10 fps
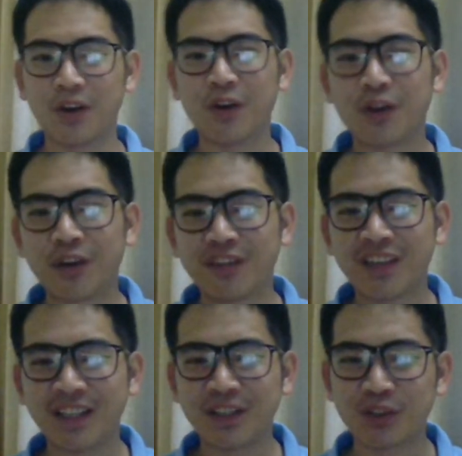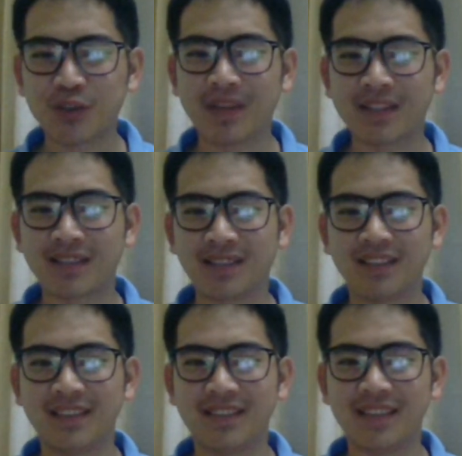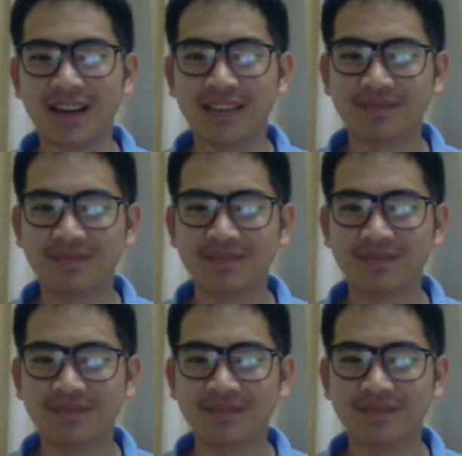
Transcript: Good evening, Toastmaster Li Zhenxiang.